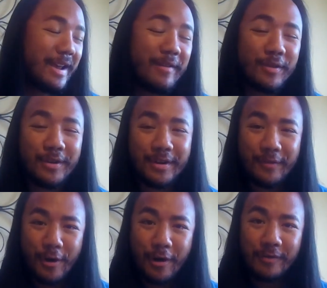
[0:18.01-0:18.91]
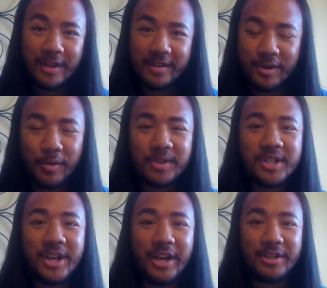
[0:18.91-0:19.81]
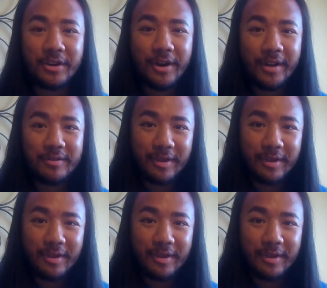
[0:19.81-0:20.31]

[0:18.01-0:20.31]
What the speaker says: ever evolves, and it's always changing, all right?